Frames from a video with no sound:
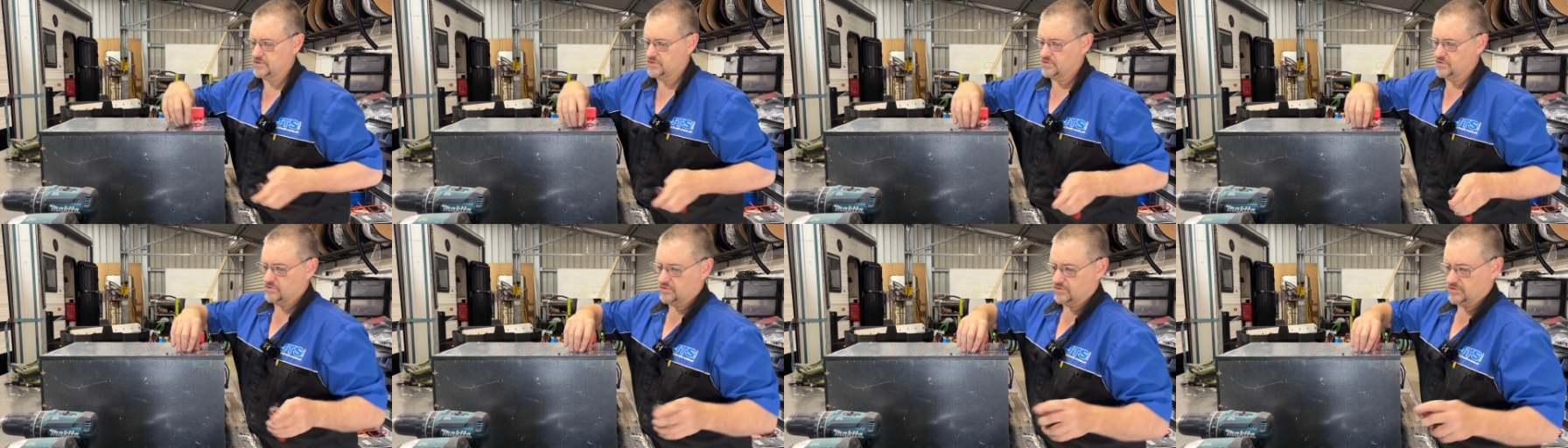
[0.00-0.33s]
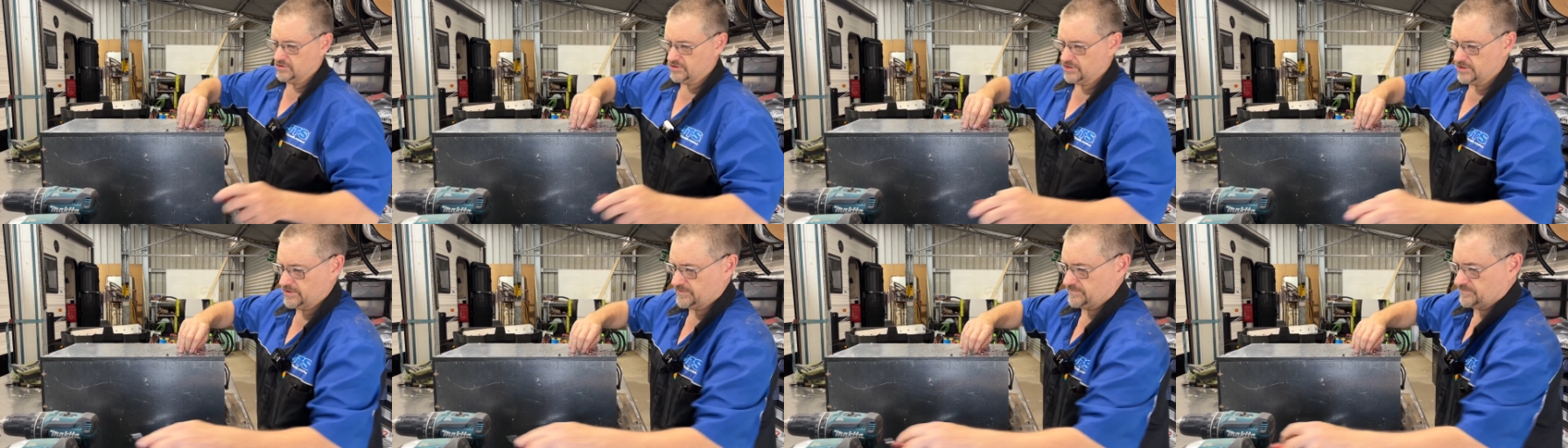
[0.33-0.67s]
All
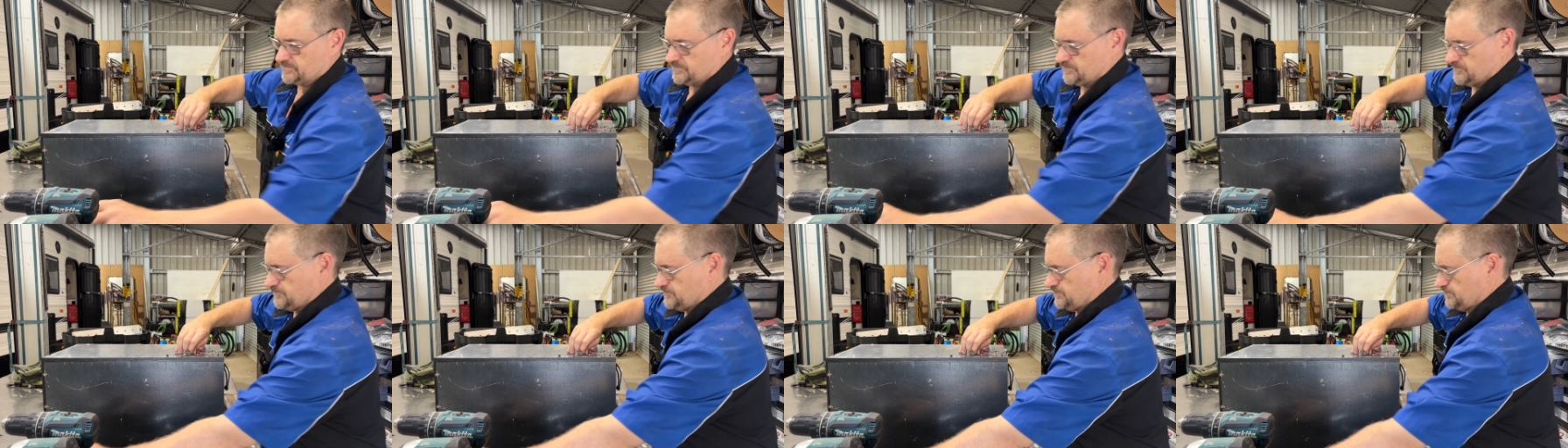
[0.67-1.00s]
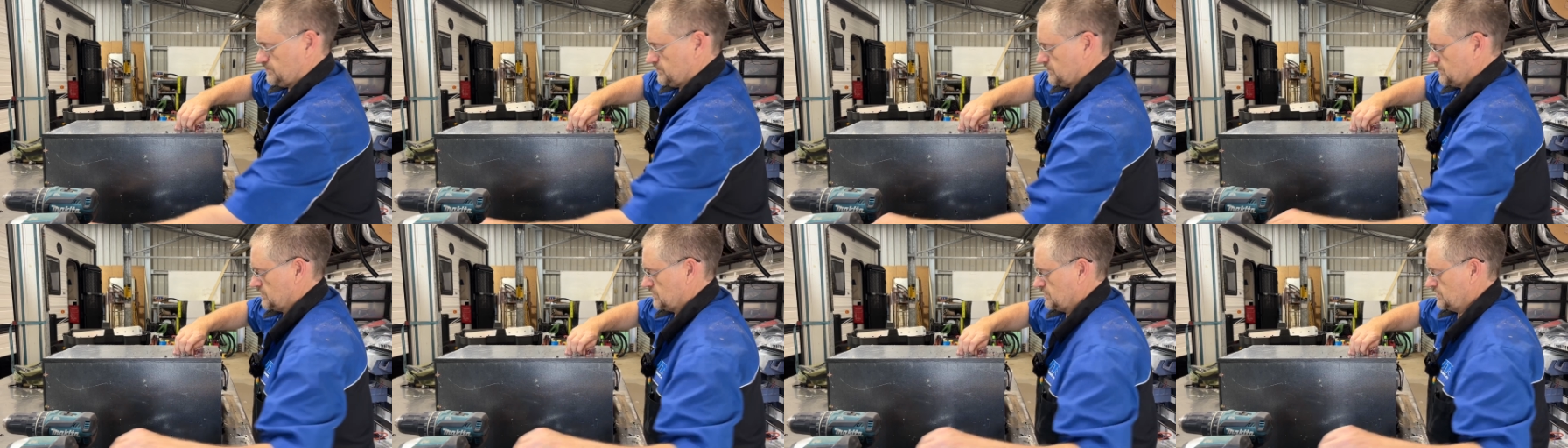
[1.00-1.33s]
right,
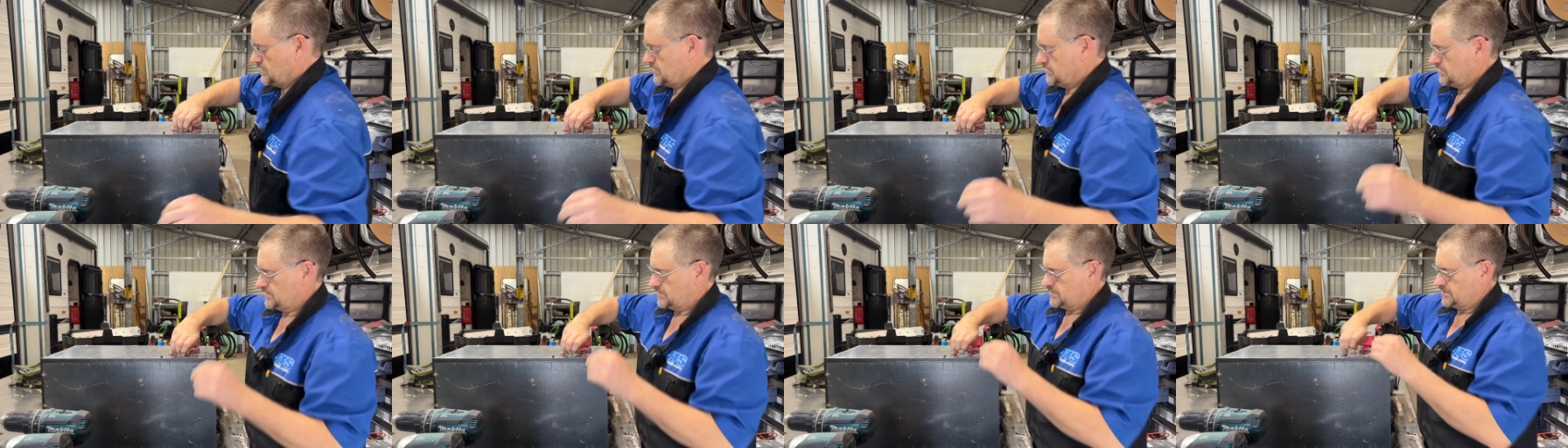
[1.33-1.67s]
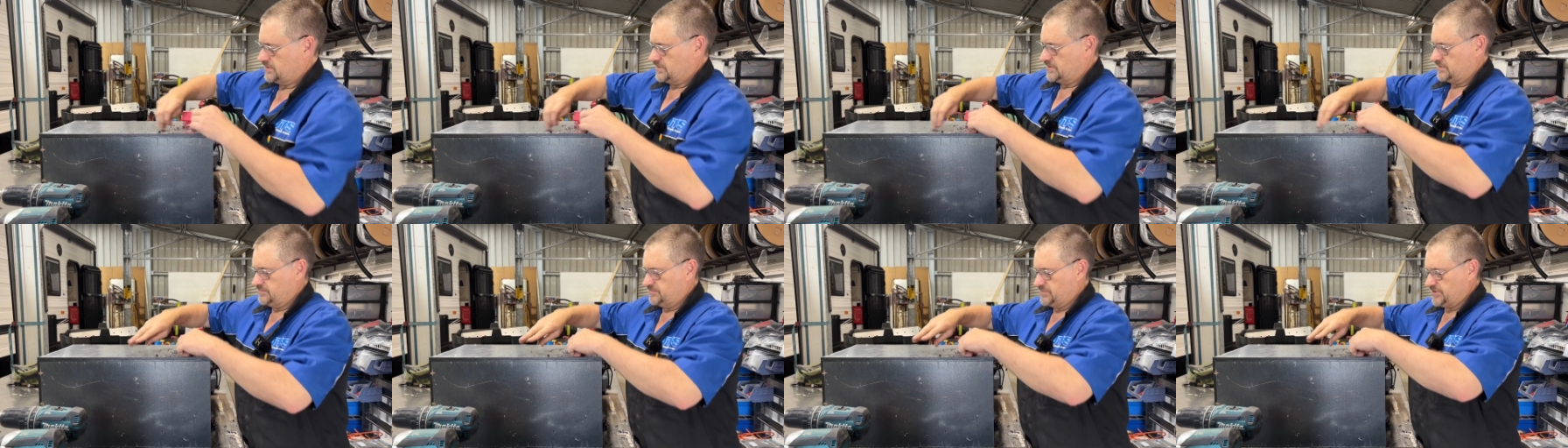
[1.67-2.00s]

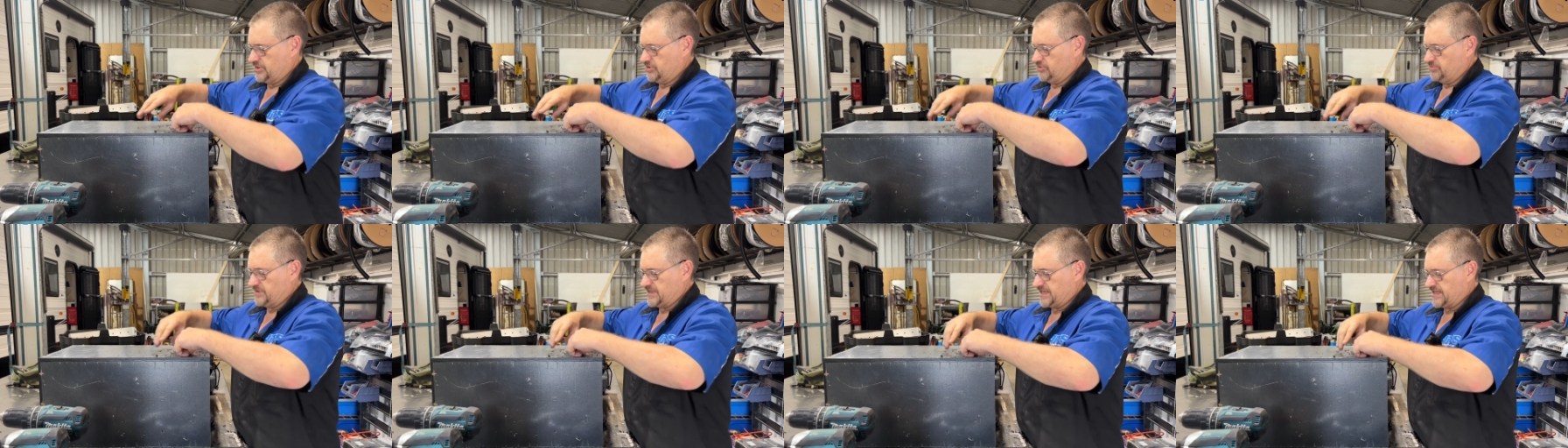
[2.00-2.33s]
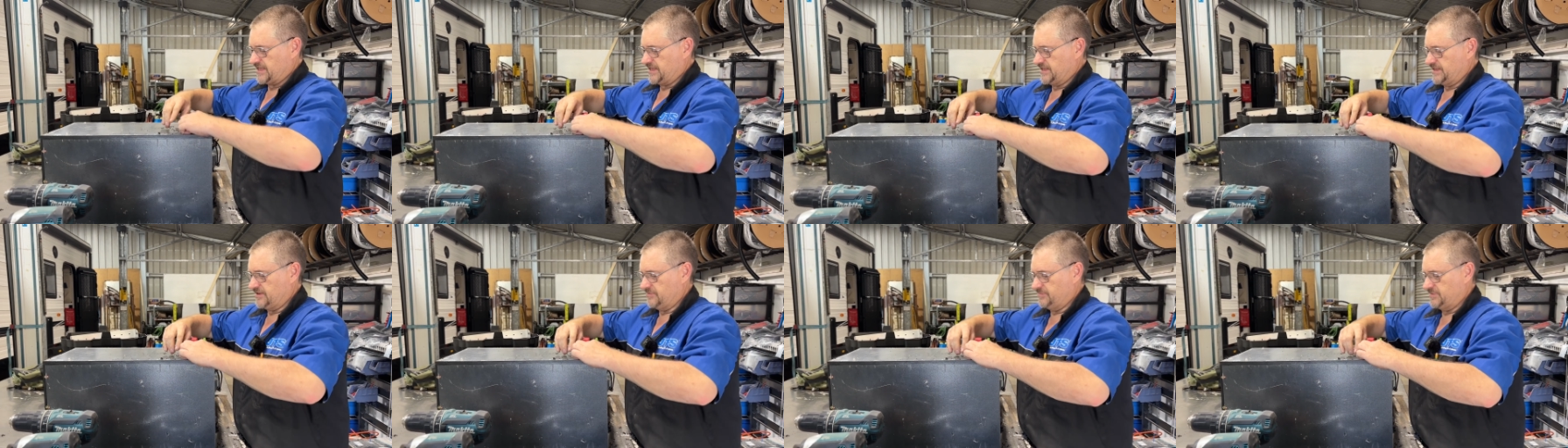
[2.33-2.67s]
peel back a
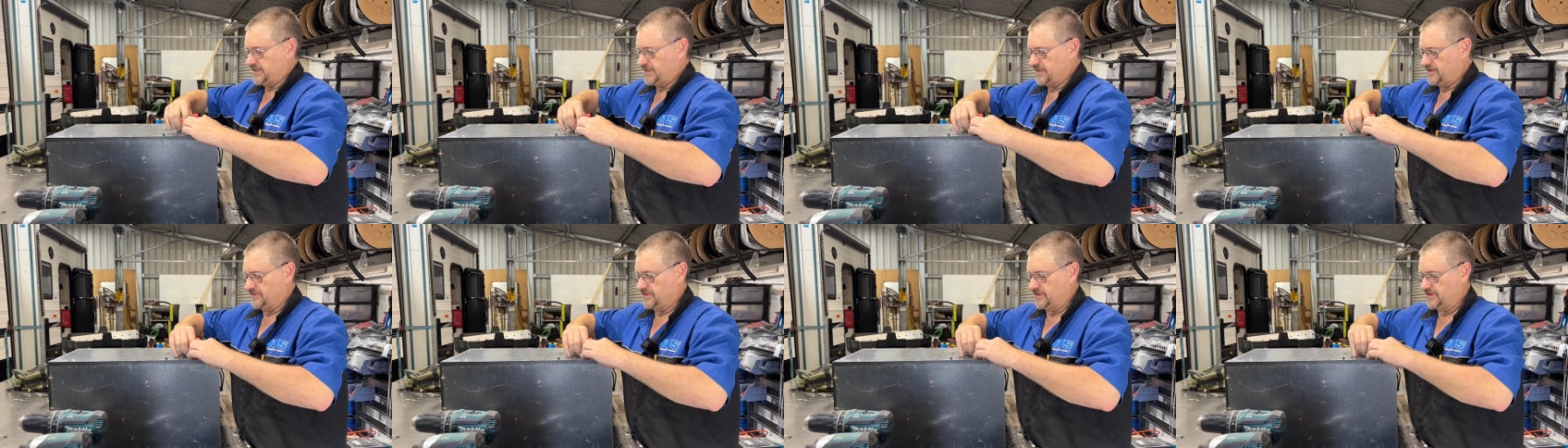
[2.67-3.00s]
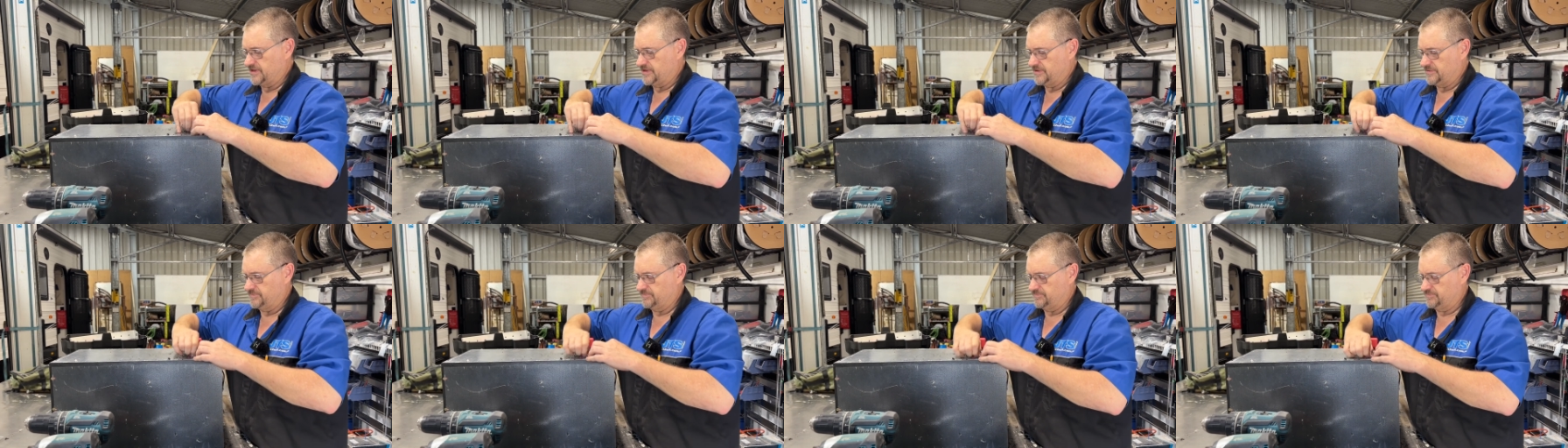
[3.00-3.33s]
little bit of
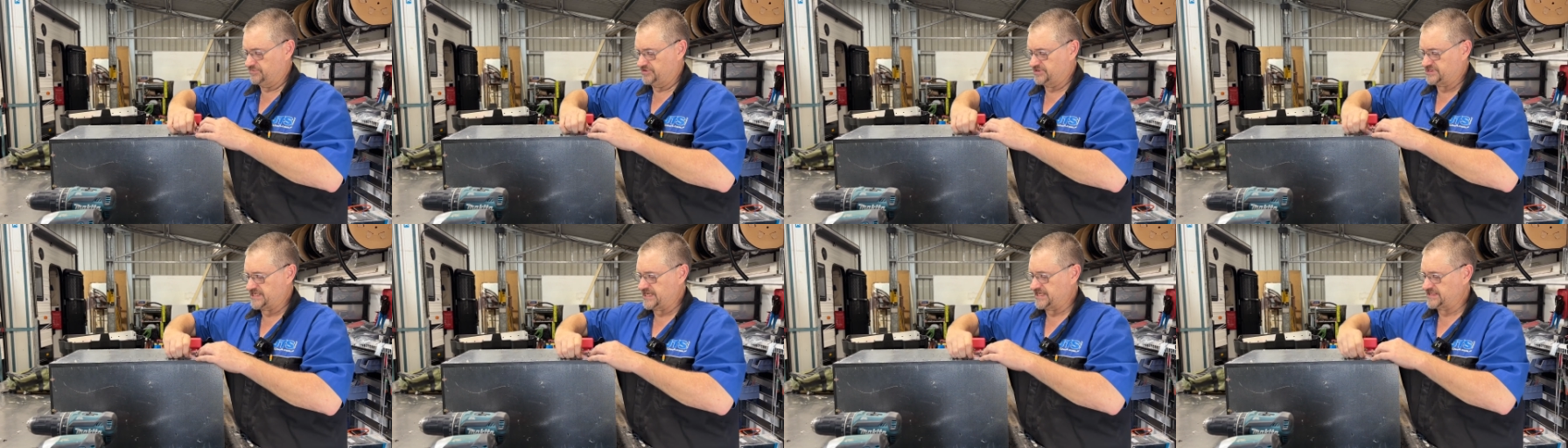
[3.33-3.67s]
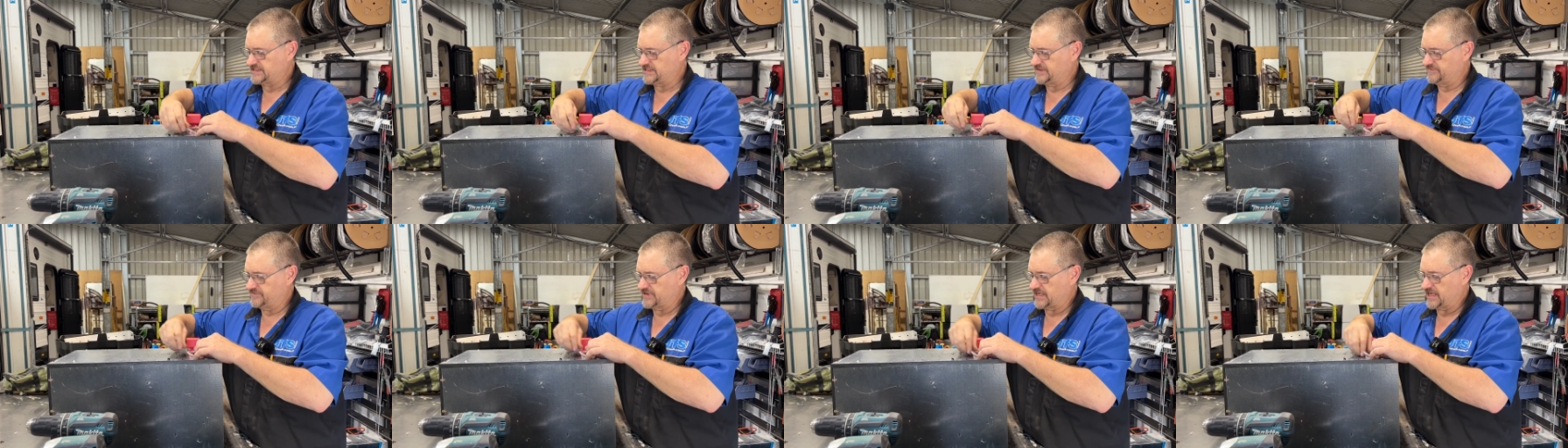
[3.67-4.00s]
the
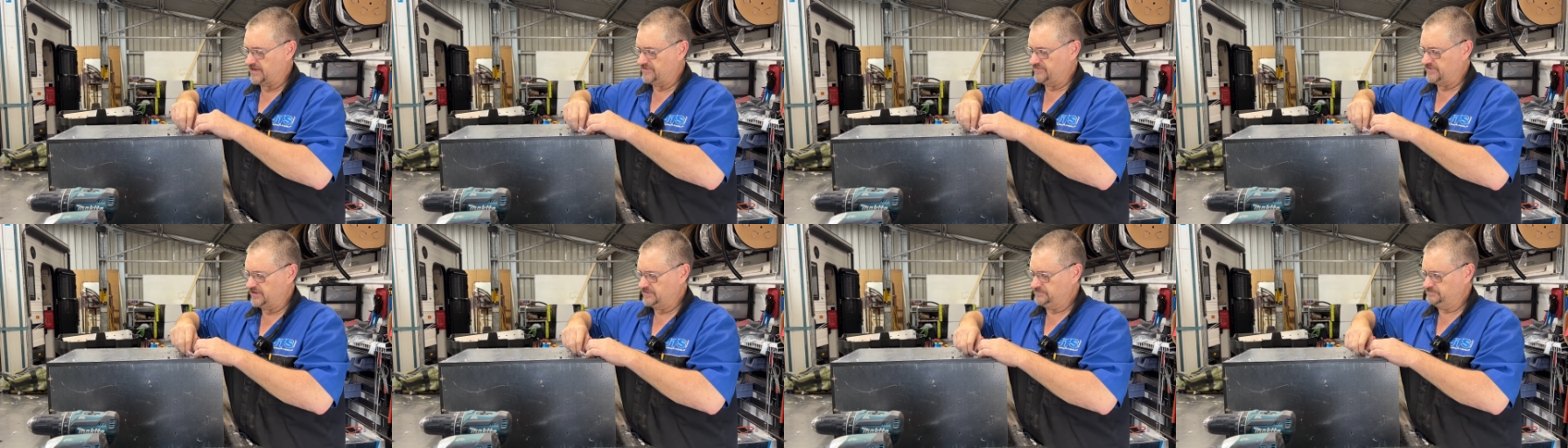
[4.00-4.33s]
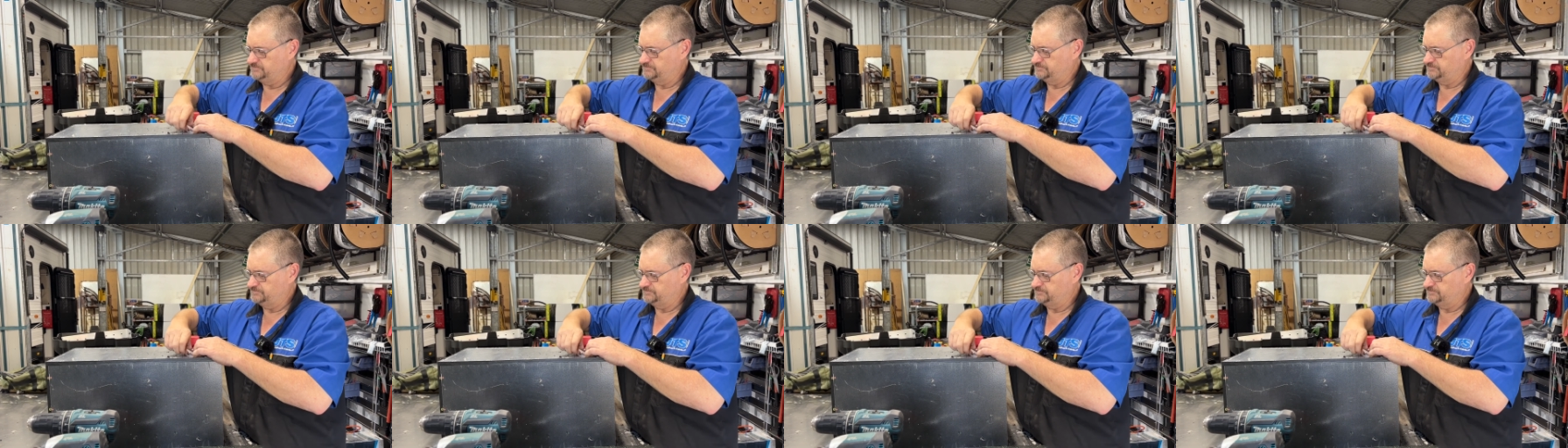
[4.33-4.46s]
protective cover.